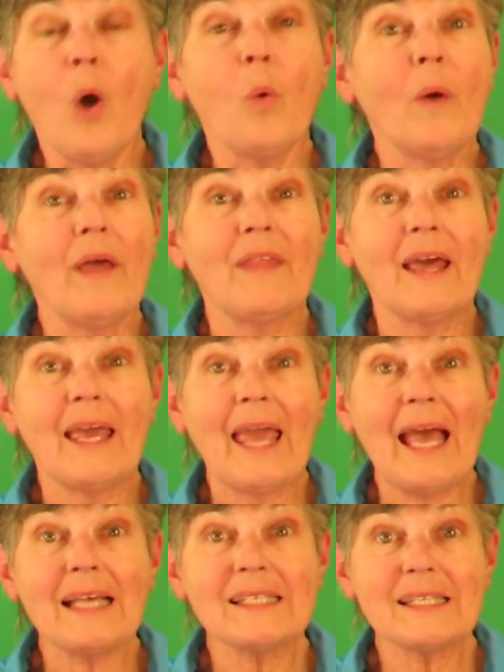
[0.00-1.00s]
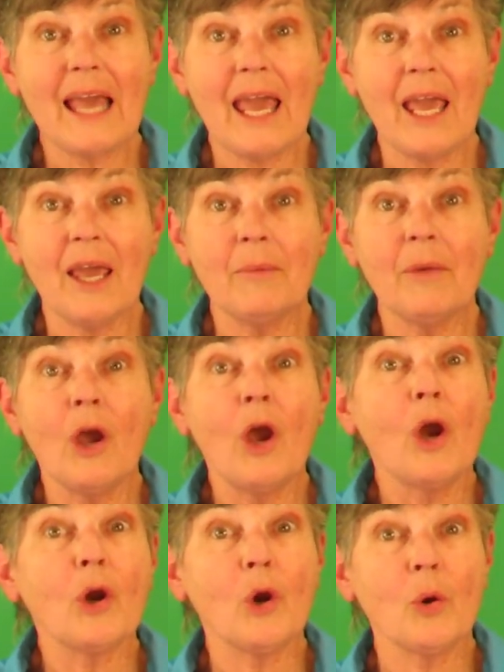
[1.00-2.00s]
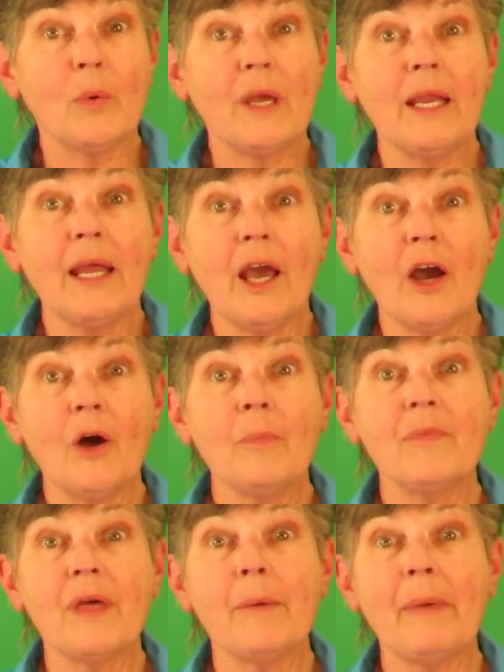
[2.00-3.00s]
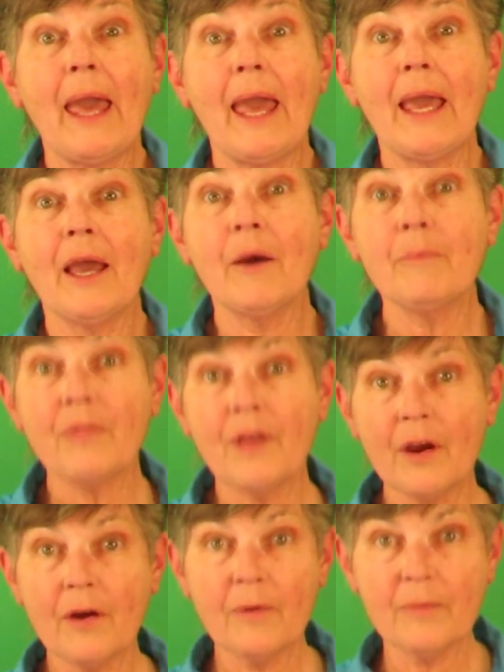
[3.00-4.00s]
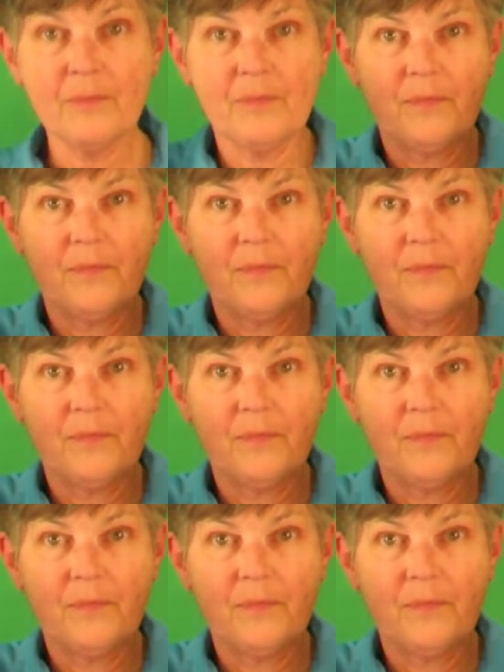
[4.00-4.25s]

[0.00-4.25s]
When the guests came, Corinne helped them hang up their.